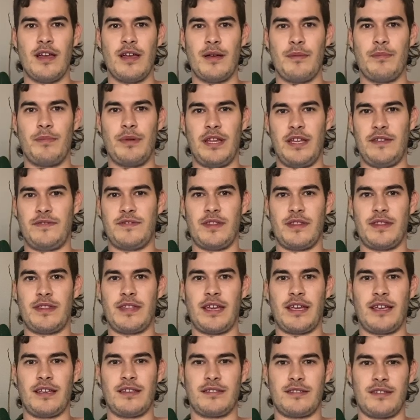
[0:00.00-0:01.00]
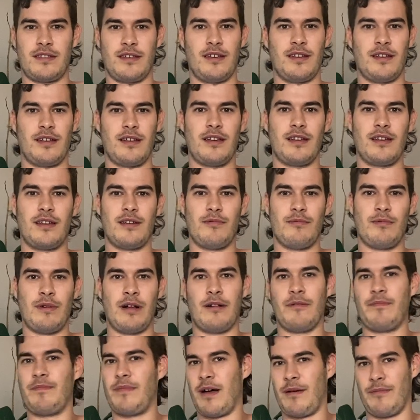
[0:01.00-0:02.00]
beliefs and things that, well,
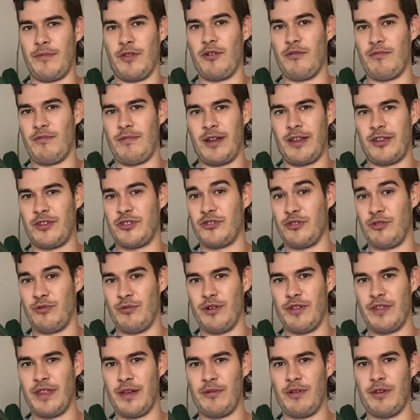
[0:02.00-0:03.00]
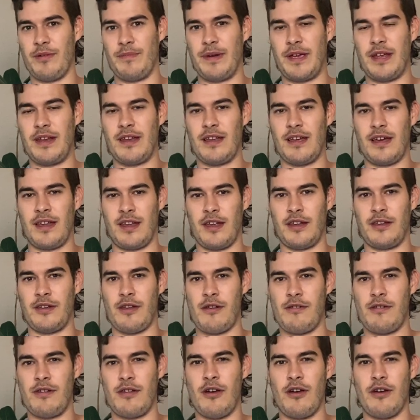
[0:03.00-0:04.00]
I'm not really sure what they would have been, and I
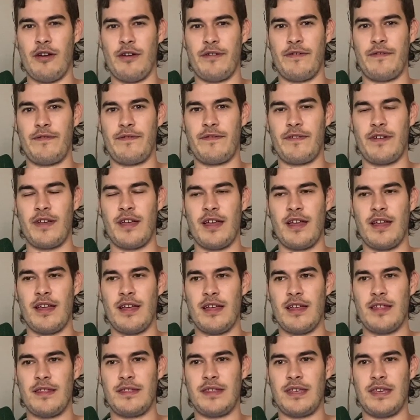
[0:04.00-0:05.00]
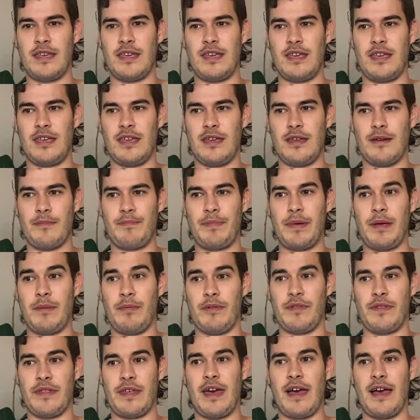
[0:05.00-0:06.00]
don't know if the people
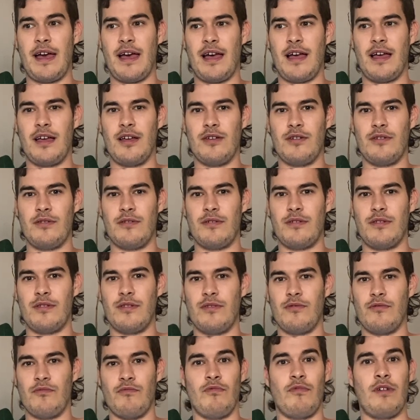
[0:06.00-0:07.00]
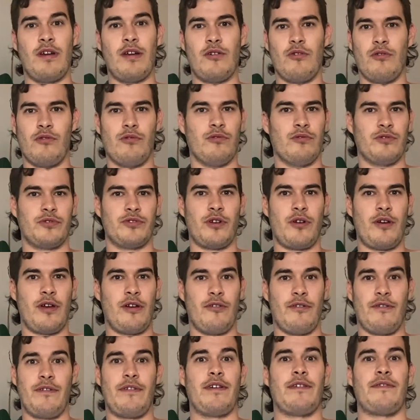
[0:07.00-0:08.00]
there also,
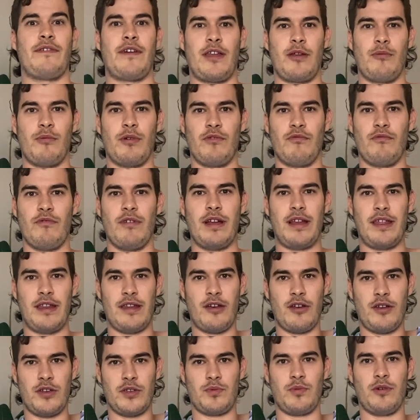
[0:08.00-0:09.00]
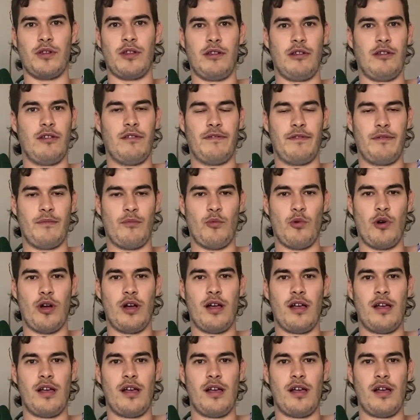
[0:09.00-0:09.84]
if anyone really knows what a lot of them were.